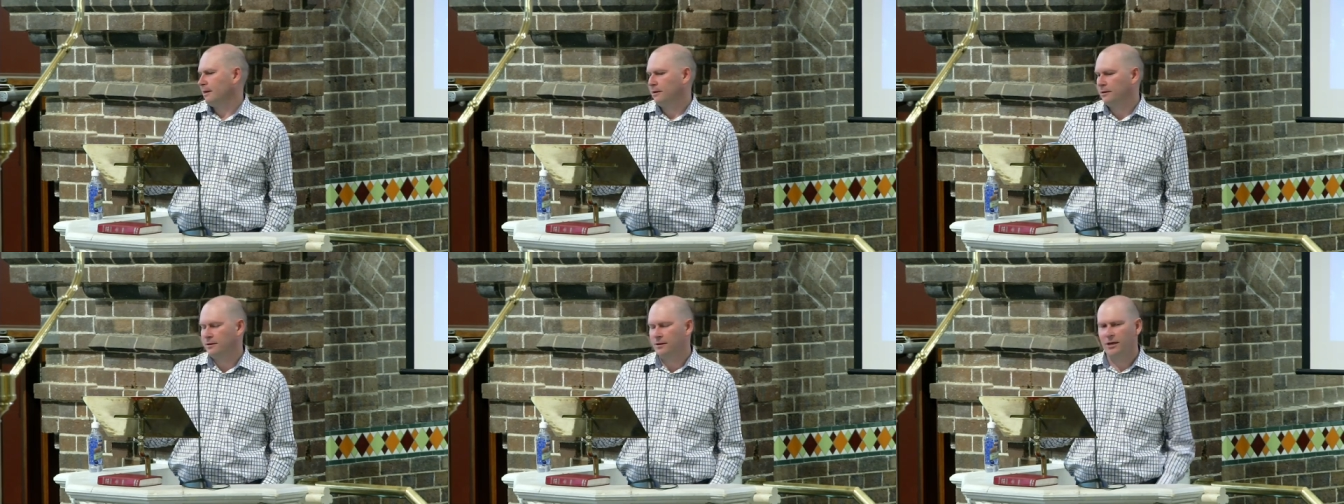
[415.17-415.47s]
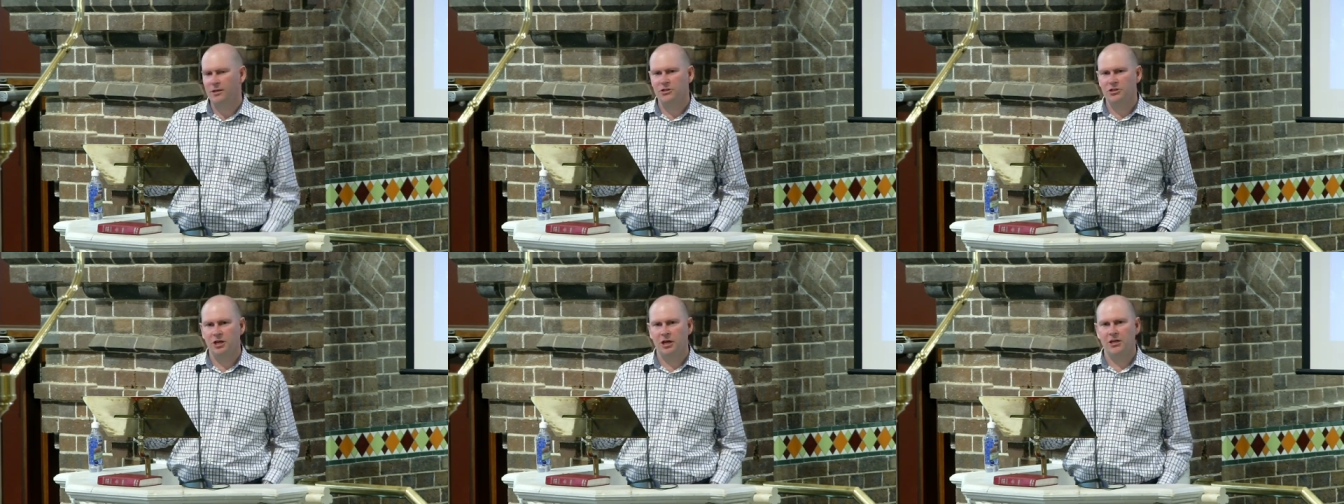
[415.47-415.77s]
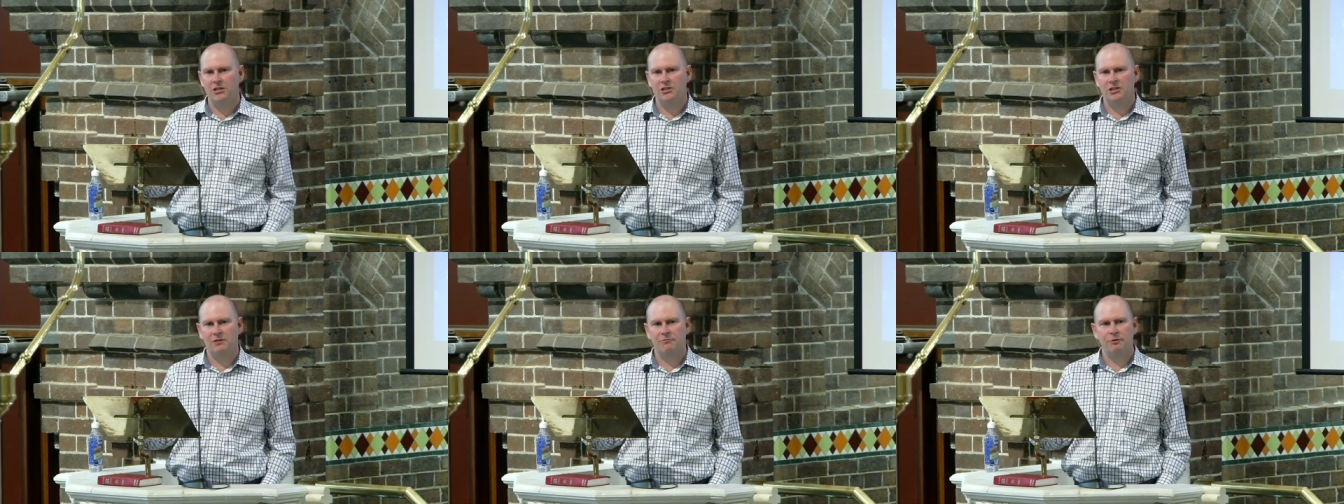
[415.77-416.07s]
that
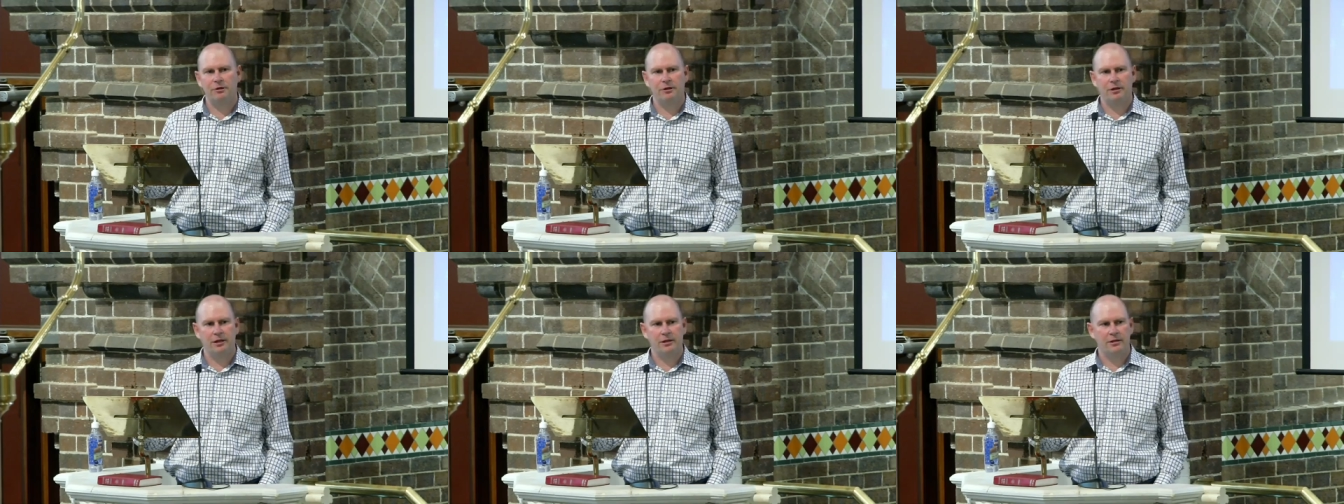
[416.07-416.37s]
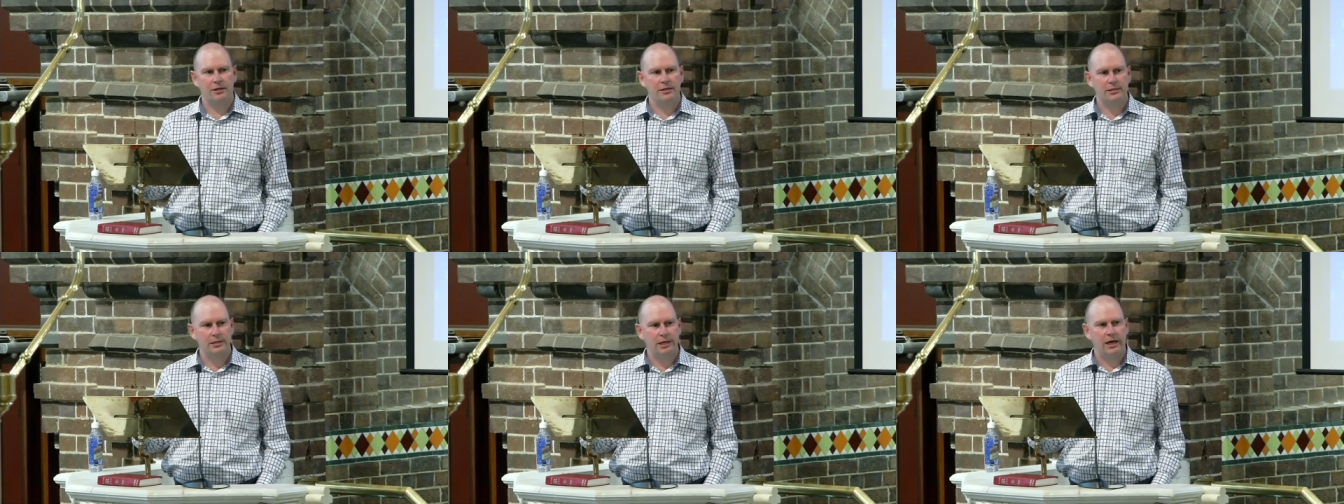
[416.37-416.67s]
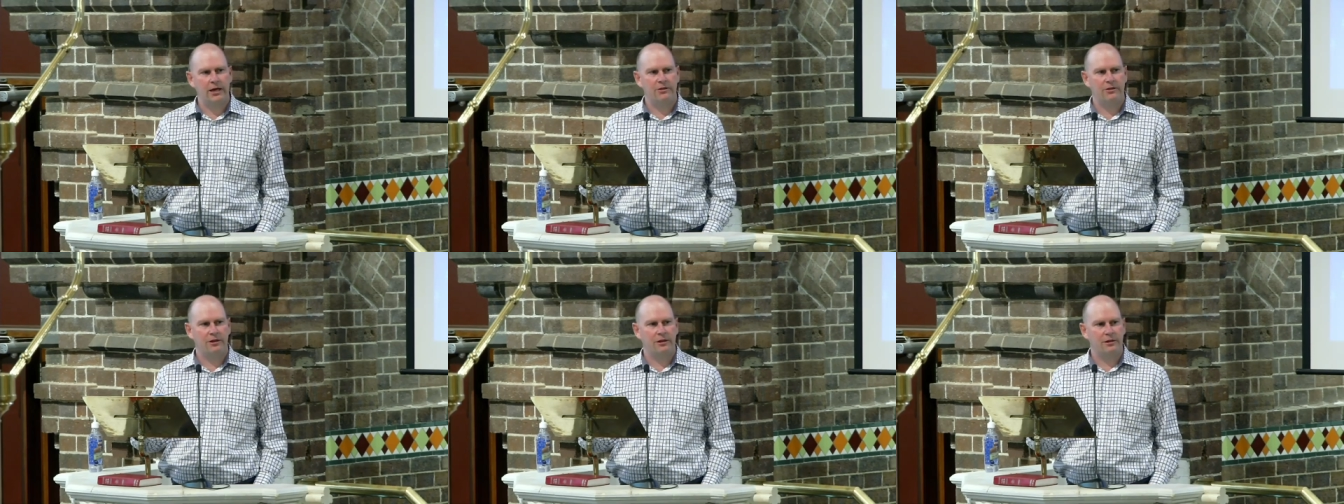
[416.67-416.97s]
change everything the
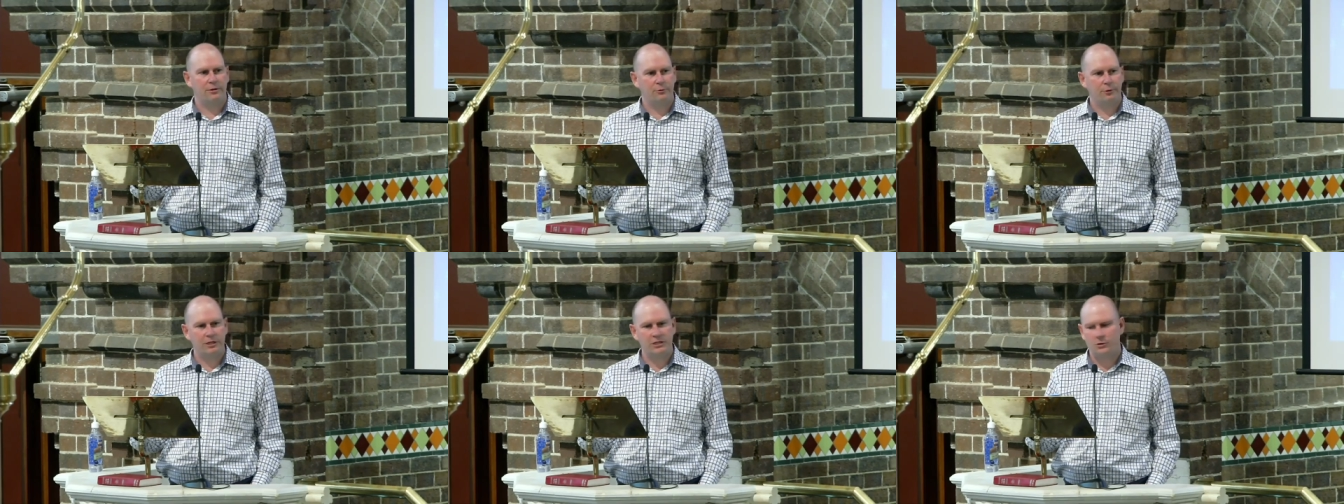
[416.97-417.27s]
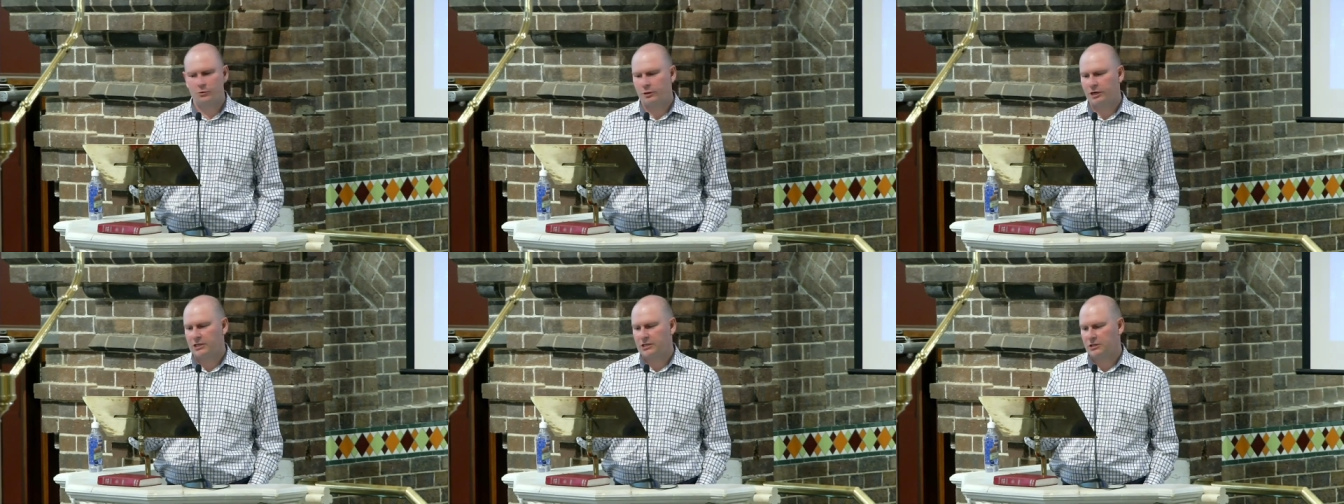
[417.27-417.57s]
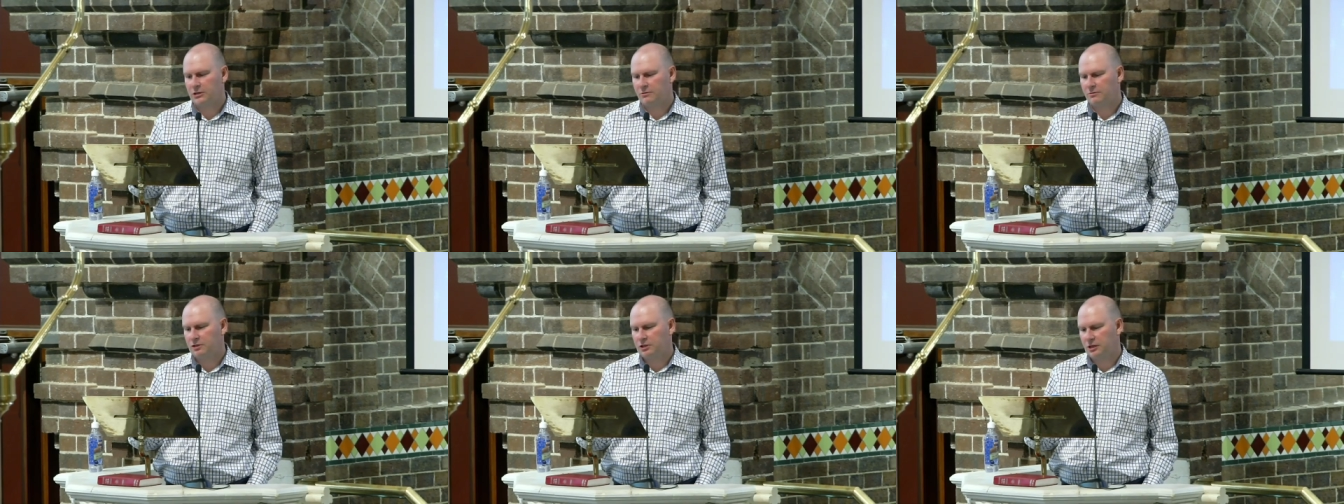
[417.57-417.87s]
death and the resurrection
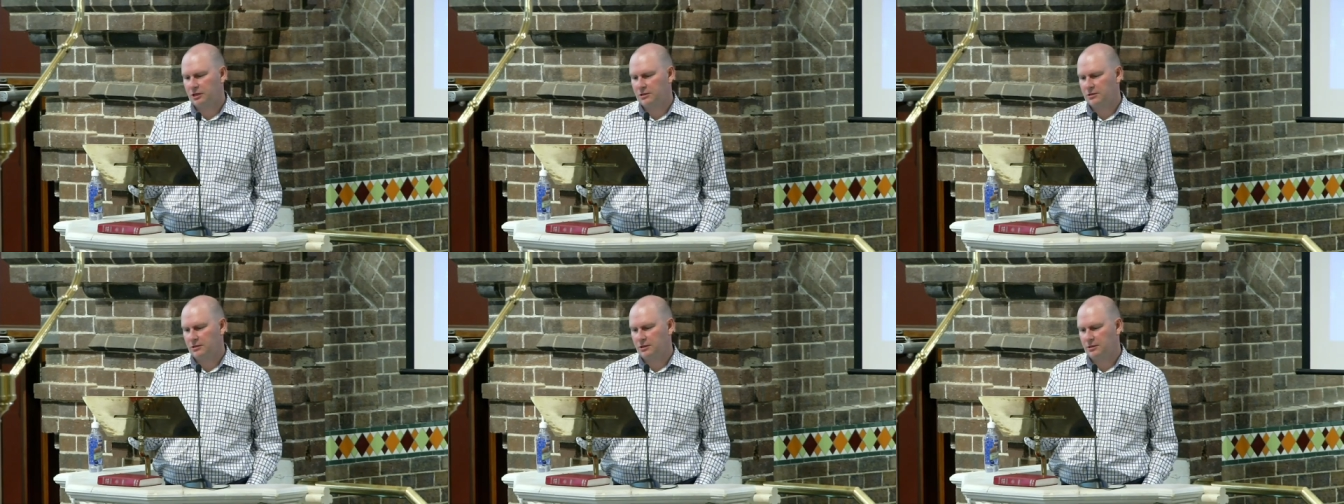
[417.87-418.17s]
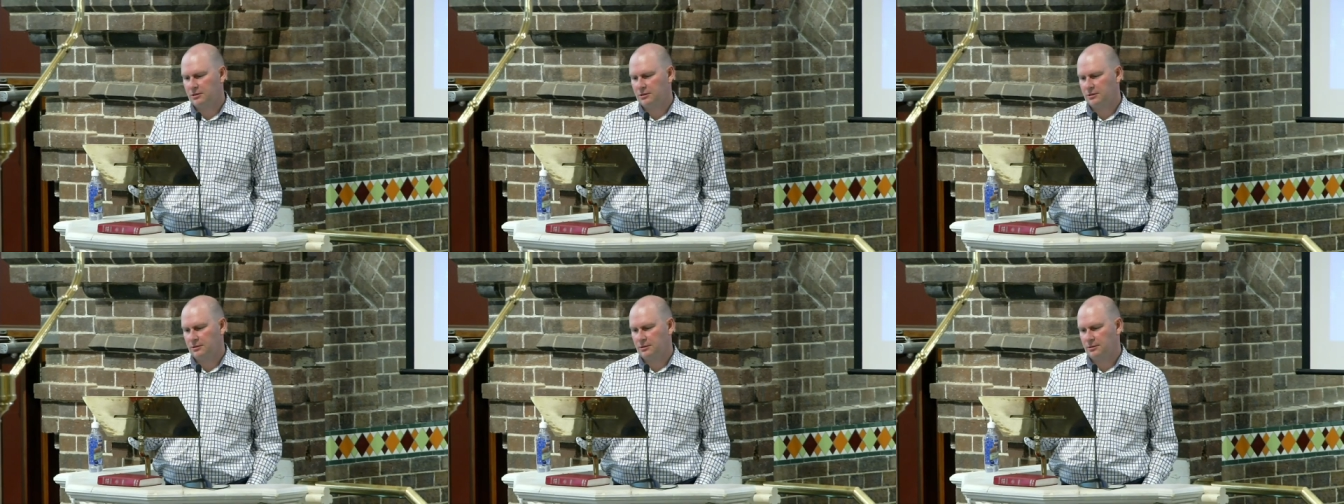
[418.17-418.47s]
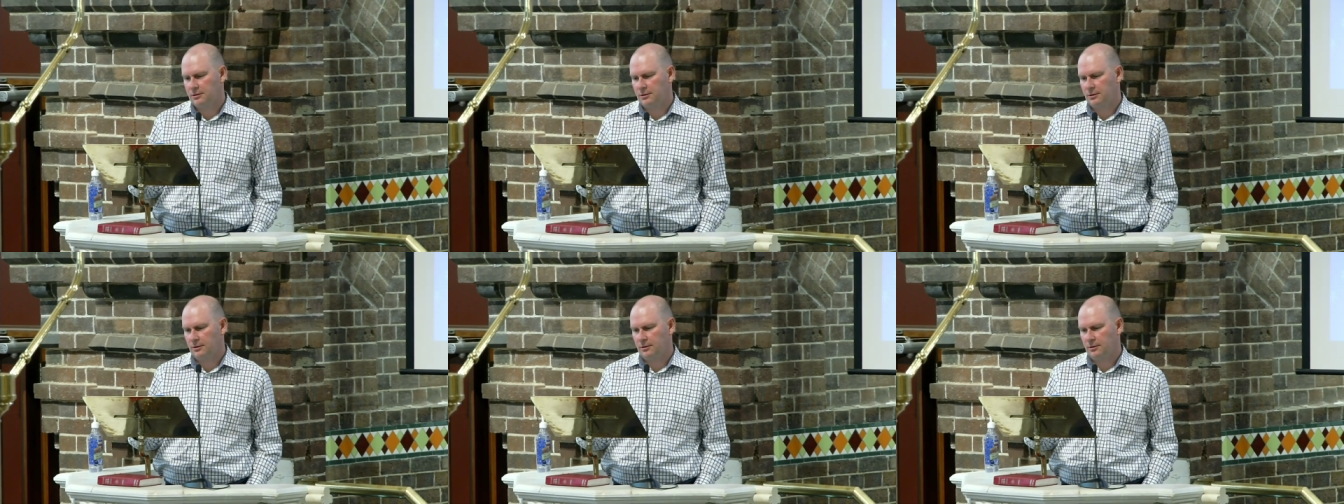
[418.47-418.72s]
of Jesus.